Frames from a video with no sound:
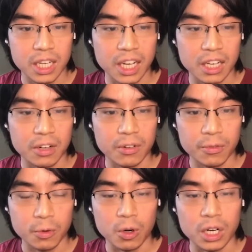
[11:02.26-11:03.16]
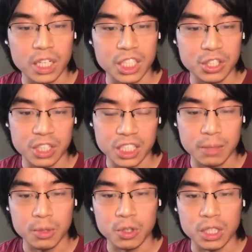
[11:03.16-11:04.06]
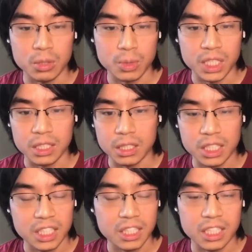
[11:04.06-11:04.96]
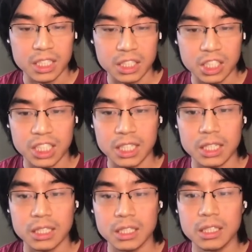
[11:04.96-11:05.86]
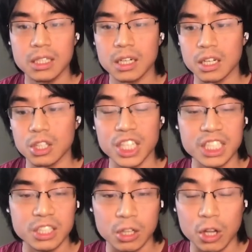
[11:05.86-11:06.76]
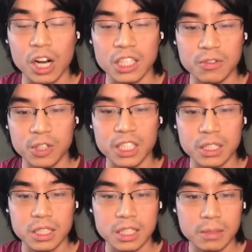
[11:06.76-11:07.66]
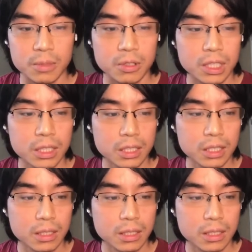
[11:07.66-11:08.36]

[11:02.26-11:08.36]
And for each of these components, we can see things such as links to the logs for each of these components.